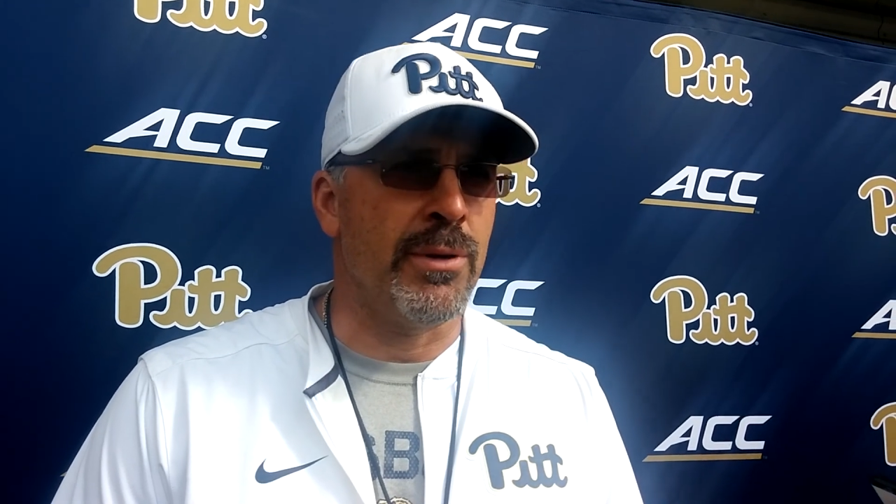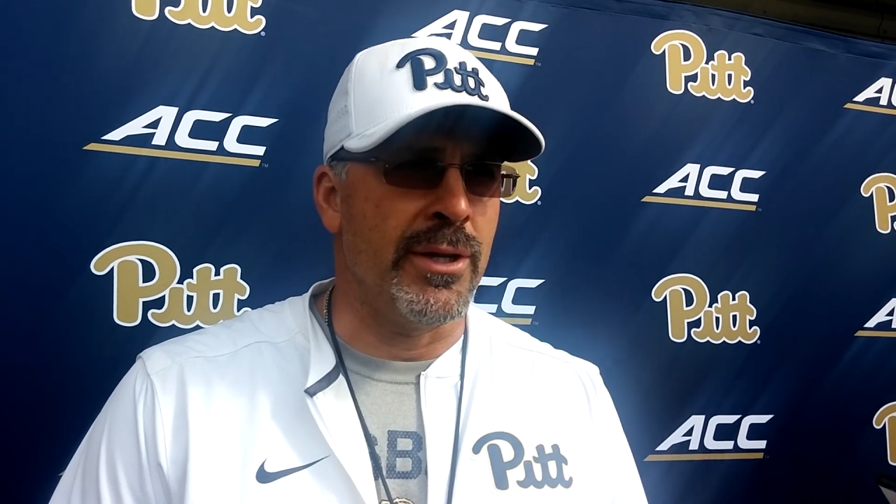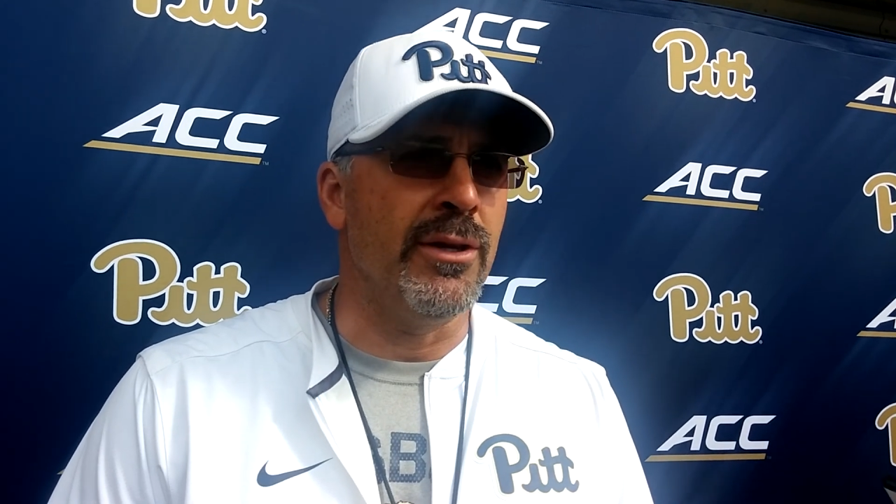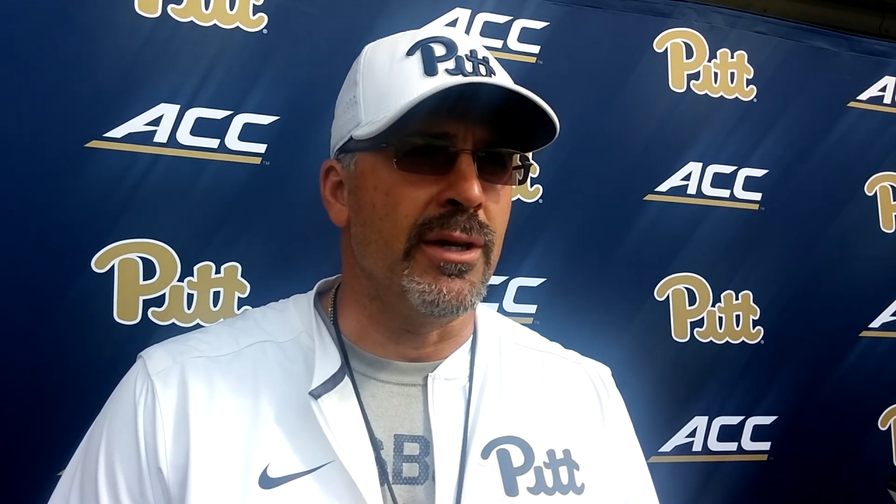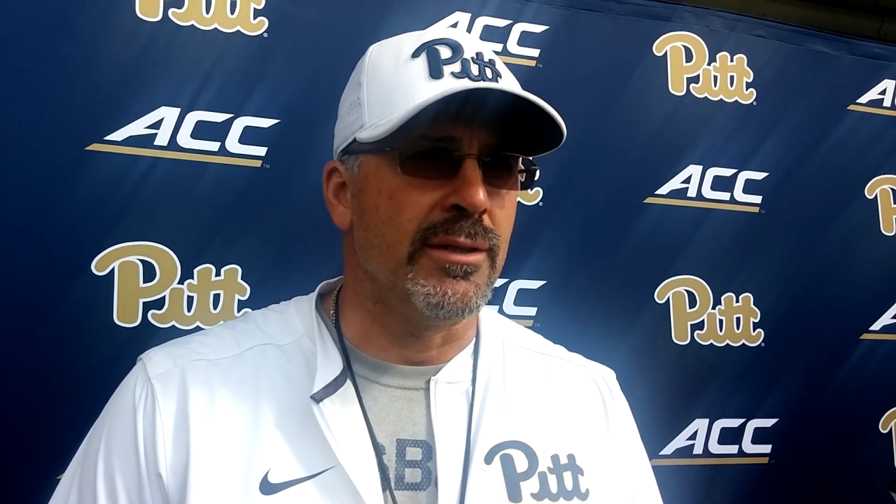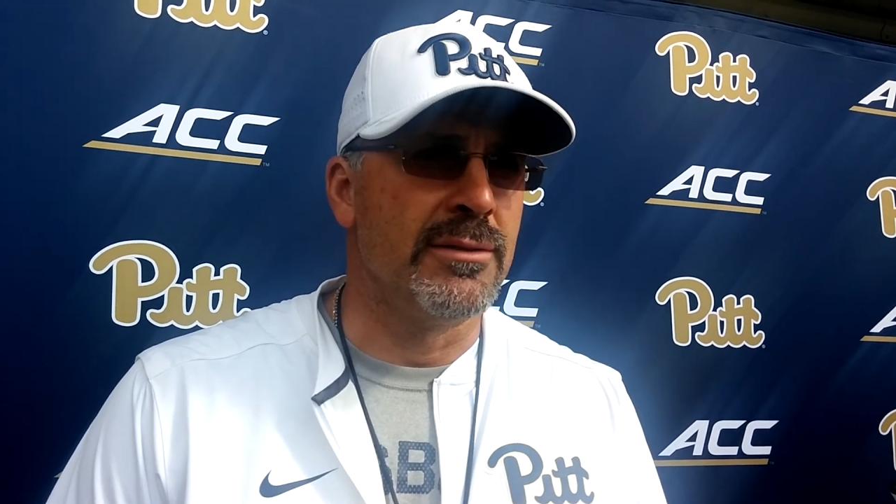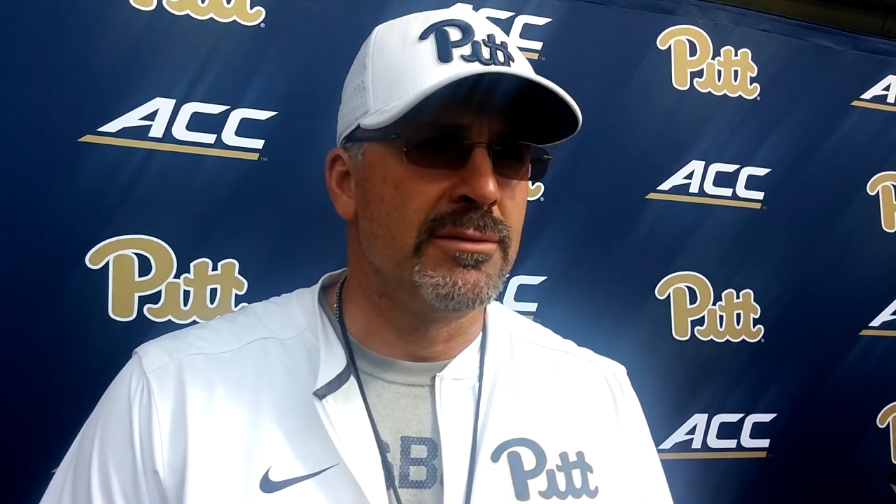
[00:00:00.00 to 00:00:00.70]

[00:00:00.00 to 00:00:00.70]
pretty good.